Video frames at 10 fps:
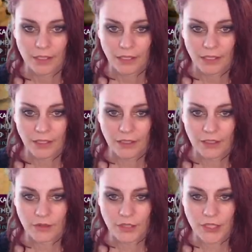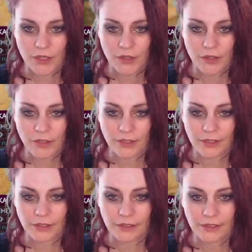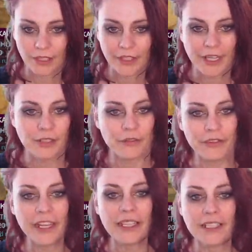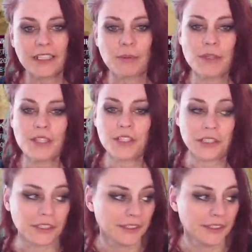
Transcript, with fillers: Uh, it was a, a, kind of failed expedition,